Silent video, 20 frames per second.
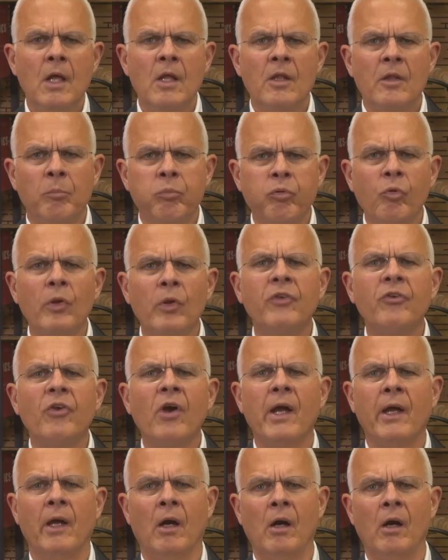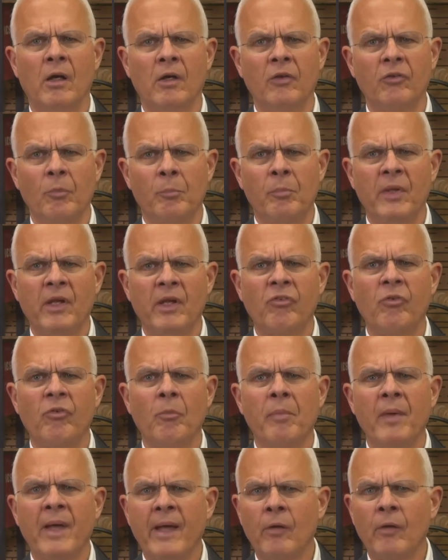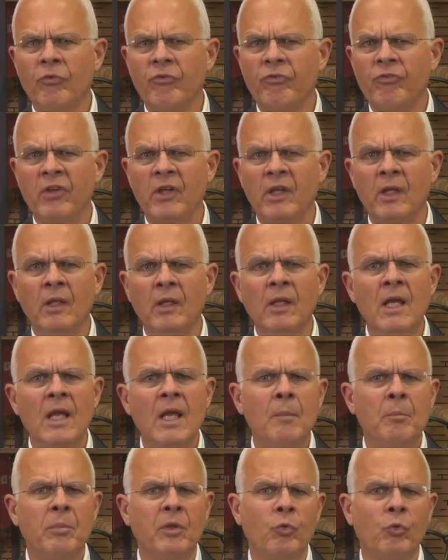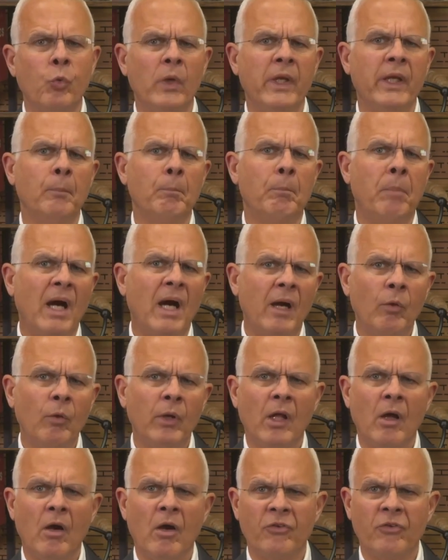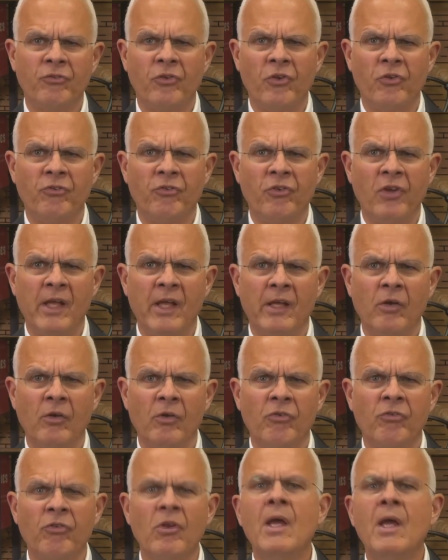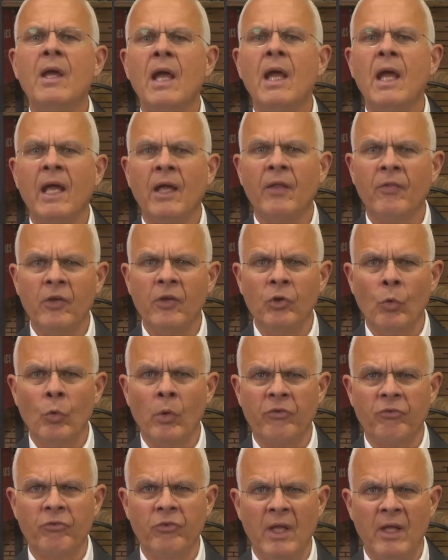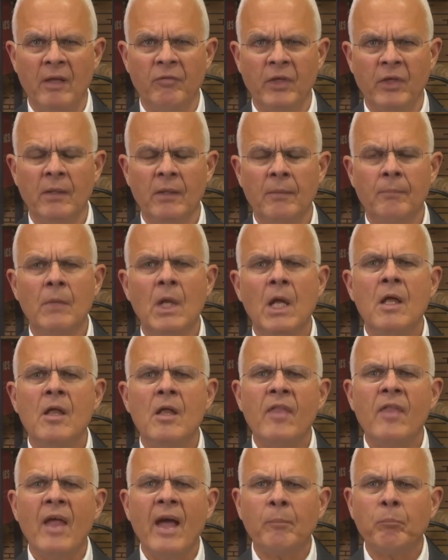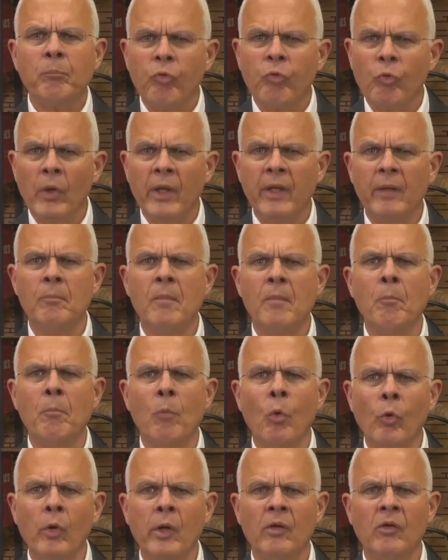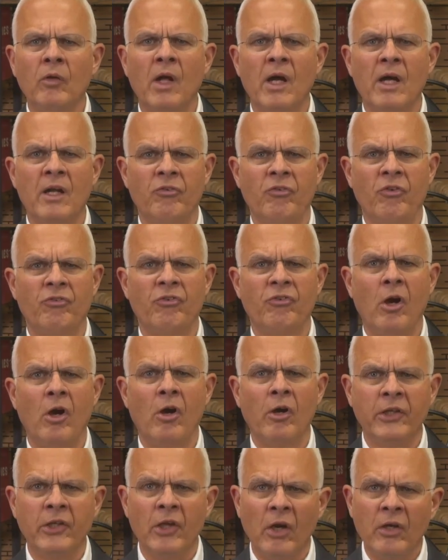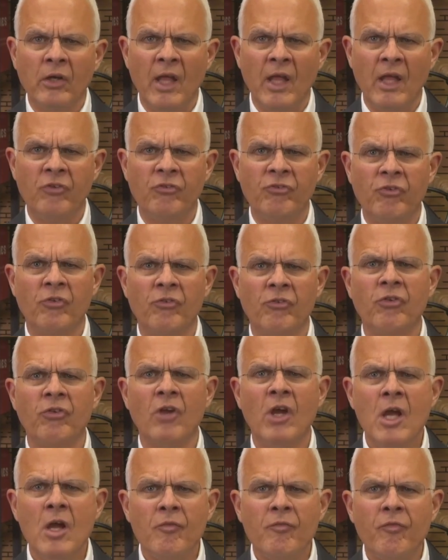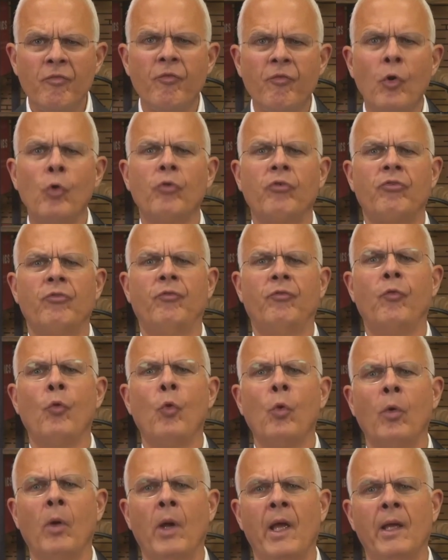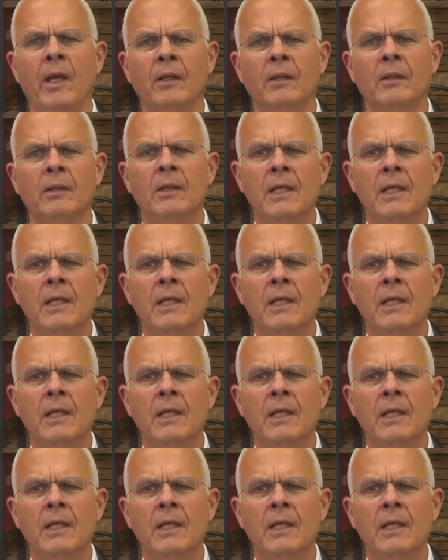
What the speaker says: The print I hung depicts a battle scene between pirate hostage takers and the U.S. Navy. That print memorializes our young nation's first foray